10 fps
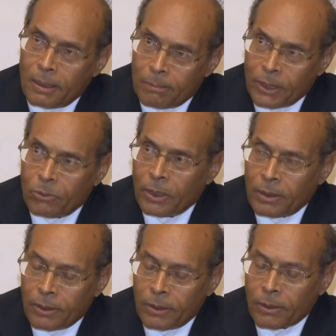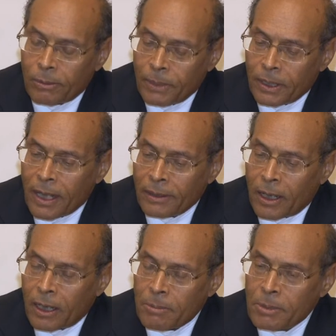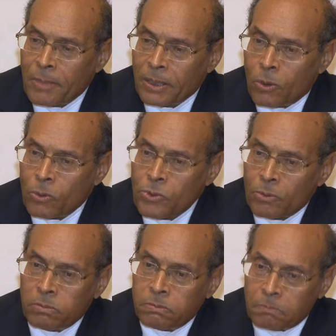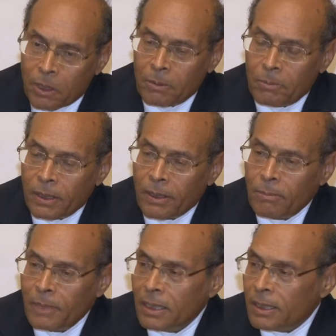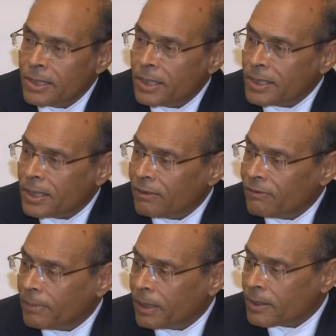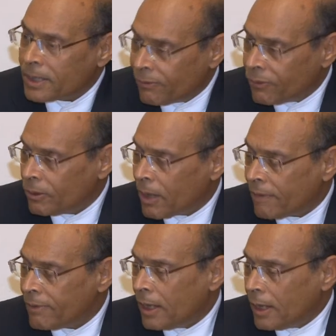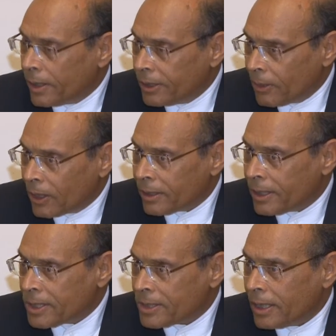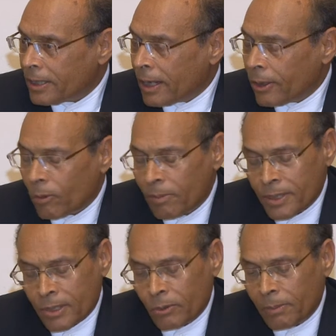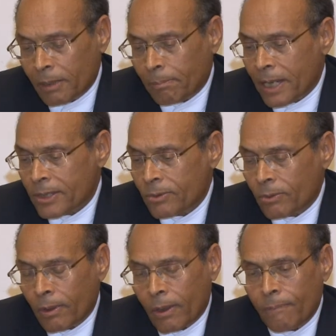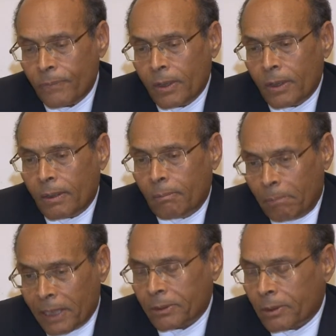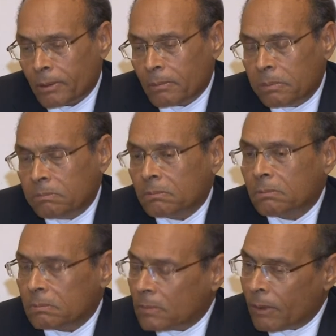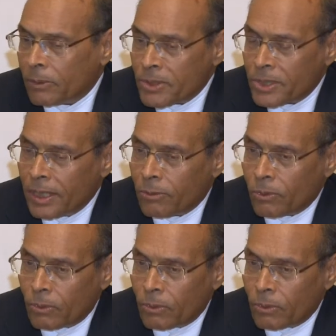between the European and Arabs, but also probably in the Middle East itself. Because if we do have democratic state, I hope this could be a pace to the better. I wouldn't say